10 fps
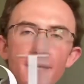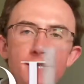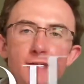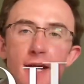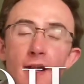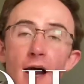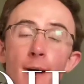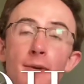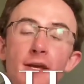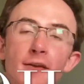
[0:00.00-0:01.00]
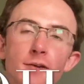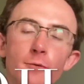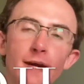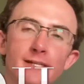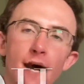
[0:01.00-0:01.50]
said, I'm going to give you
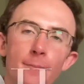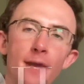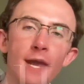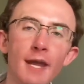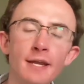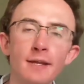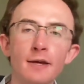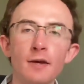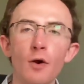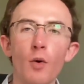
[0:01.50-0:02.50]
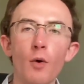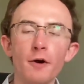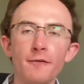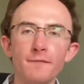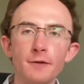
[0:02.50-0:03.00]
my top 8
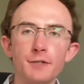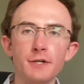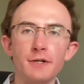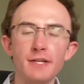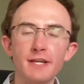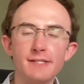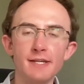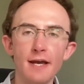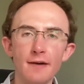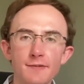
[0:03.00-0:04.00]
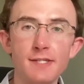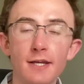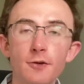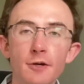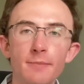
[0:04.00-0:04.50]
oil future ETFs
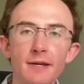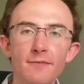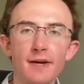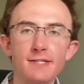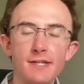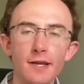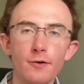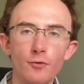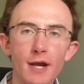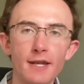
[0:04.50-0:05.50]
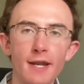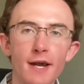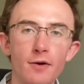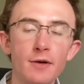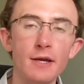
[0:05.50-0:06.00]
that you can be investing in right
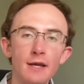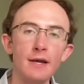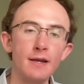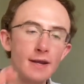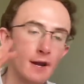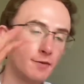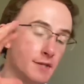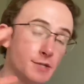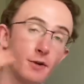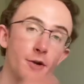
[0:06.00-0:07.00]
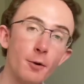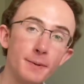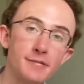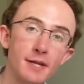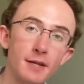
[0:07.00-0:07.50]
now. Now, these are in no
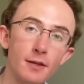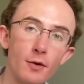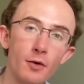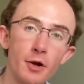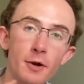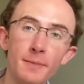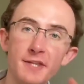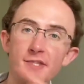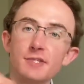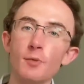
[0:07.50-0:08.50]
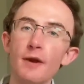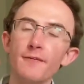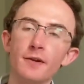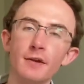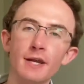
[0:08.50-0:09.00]
particular order, but this is a way
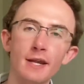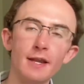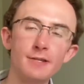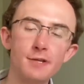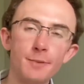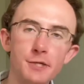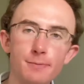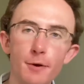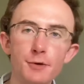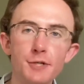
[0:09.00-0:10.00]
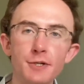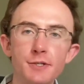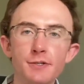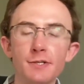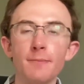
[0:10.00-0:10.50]
for you to get some exposure
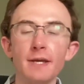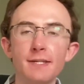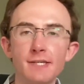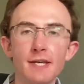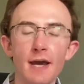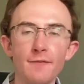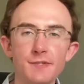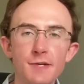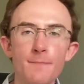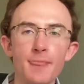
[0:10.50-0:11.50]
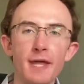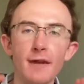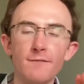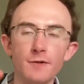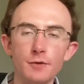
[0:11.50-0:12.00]
to some ETFs that
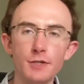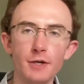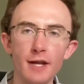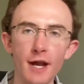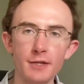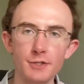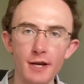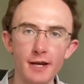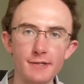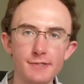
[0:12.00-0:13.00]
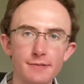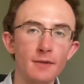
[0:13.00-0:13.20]
have future contracts.